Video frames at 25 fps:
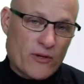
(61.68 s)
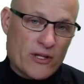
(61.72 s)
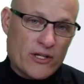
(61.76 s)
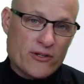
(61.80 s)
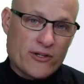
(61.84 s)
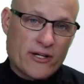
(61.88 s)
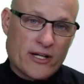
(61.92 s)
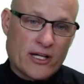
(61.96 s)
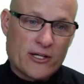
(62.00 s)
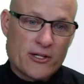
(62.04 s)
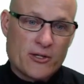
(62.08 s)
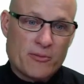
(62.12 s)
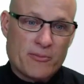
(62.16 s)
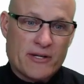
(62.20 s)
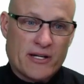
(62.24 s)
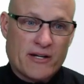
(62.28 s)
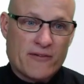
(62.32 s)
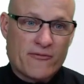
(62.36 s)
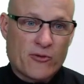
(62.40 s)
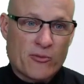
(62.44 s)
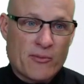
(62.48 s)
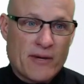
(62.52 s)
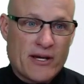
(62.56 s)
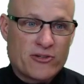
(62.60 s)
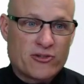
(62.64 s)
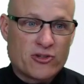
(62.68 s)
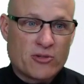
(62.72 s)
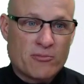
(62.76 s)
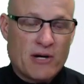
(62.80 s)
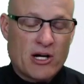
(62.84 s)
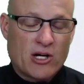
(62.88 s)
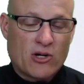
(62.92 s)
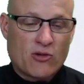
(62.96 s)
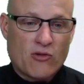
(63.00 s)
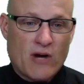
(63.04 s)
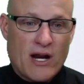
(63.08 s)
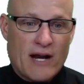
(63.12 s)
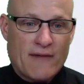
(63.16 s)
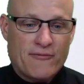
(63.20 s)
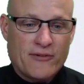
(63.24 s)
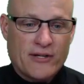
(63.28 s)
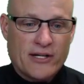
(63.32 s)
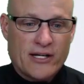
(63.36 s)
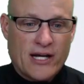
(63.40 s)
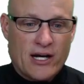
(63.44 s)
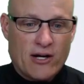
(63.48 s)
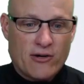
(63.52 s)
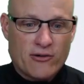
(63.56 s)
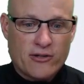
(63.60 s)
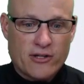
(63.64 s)
Hopefully, you'll get a little bit of information about
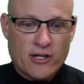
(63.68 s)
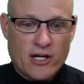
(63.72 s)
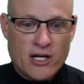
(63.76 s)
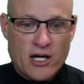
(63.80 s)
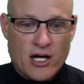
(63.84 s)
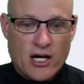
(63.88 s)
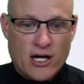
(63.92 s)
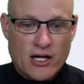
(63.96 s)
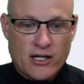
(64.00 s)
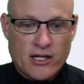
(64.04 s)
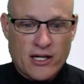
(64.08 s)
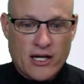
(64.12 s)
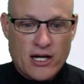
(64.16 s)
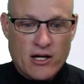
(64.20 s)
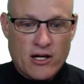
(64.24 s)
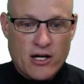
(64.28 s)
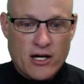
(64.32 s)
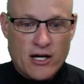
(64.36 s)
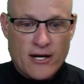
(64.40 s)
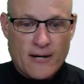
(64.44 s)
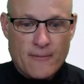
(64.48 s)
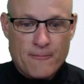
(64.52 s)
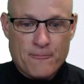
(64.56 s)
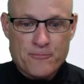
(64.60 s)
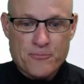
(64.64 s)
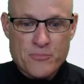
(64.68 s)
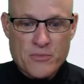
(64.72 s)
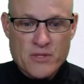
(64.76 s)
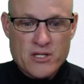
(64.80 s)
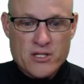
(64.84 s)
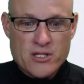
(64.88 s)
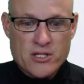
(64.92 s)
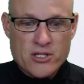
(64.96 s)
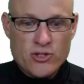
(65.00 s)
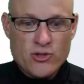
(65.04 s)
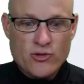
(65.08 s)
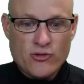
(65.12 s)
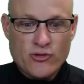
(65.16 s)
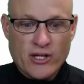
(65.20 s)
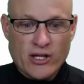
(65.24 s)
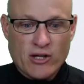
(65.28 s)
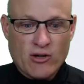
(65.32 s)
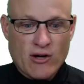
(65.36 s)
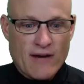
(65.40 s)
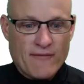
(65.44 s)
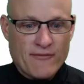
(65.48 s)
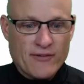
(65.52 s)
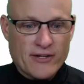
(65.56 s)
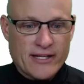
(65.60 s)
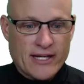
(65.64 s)
graphing calc, uh, um, using
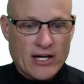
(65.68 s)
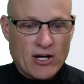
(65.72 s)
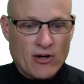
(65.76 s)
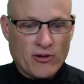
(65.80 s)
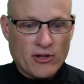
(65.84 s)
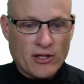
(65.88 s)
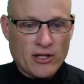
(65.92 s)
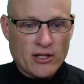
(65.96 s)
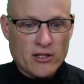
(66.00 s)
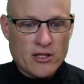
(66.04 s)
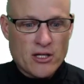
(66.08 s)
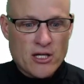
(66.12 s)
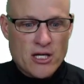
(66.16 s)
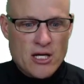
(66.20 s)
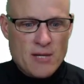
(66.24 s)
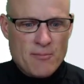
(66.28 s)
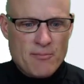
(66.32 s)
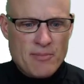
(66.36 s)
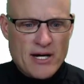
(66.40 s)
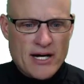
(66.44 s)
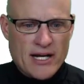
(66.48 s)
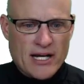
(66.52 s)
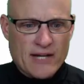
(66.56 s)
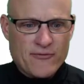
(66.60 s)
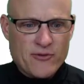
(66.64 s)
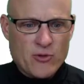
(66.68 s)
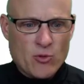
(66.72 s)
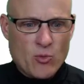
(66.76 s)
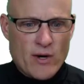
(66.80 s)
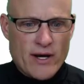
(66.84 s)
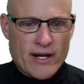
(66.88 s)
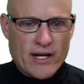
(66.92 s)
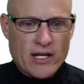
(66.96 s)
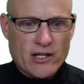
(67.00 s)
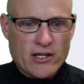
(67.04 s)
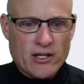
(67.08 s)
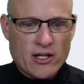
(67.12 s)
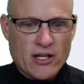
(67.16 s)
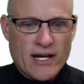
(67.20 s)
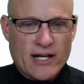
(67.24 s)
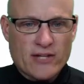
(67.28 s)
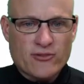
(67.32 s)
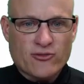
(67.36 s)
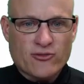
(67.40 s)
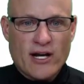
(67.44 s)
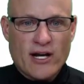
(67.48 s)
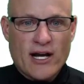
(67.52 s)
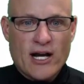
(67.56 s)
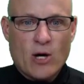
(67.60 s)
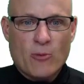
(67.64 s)
the graphing calculator. But if you want a
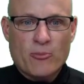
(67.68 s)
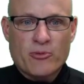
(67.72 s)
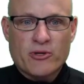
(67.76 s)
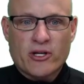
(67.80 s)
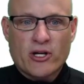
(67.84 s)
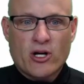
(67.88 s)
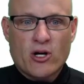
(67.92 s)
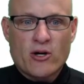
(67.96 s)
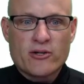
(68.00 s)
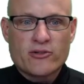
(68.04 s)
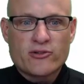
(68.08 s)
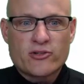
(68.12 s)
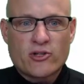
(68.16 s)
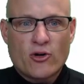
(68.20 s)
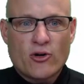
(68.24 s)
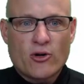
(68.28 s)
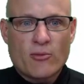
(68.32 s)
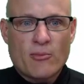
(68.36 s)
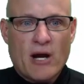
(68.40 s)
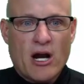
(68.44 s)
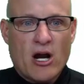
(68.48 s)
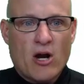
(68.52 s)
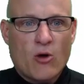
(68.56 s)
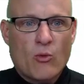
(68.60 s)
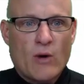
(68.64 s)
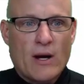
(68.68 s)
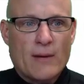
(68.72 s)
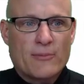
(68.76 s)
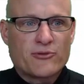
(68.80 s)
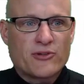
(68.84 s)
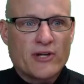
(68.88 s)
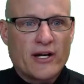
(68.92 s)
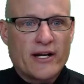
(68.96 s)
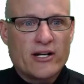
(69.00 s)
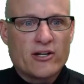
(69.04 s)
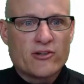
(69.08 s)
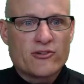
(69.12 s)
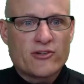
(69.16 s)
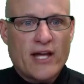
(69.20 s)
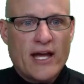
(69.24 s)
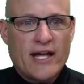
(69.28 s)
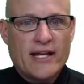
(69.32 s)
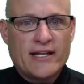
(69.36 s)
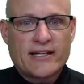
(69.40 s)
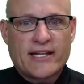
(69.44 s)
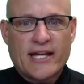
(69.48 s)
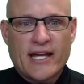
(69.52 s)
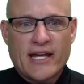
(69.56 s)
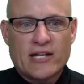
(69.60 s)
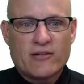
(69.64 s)
extra help, you can always go to my our website. Here's
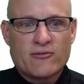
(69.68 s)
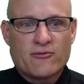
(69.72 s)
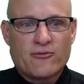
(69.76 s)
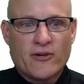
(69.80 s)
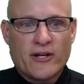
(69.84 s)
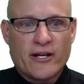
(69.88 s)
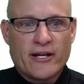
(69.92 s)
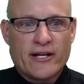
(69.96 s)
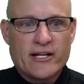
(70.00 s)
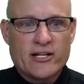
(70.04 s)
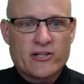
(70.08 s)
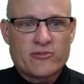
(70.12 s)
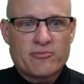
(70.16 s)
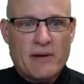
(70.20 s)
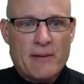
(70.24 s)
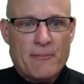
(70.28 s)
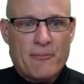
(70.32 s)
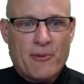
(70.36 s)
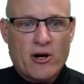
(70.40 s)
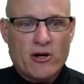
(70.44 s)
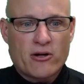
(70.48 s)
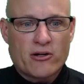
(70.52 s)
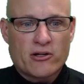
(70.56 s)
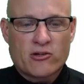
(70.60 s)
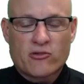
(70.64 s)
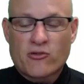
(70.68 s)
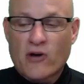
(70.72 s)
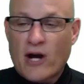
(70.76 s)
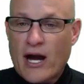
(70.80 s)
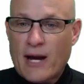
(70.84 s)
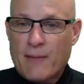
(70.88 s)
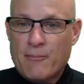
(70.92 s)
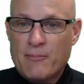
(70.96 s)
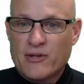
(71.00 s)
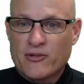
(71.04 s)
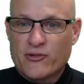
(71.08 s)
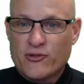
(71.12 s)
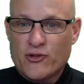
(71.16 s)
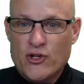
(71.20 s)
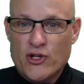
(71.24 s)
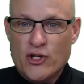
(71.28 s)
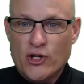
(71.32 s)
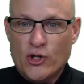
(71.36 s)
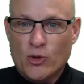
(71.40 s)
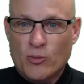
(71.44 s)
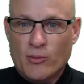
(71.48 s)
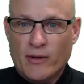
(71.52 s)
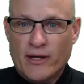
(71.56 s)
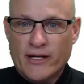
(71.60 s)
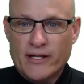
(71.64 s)
NK Infinity. This is my partner in crime, Miss
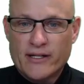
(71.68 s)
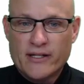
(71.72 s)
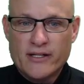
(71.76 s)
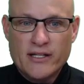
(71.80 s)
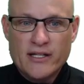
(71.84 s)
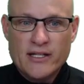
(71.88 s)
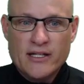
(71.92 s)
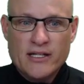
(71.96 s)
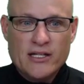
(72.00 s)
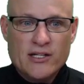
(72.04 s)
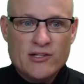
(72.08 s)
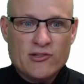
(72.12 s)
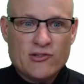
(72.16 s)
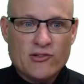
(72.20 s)
Newman.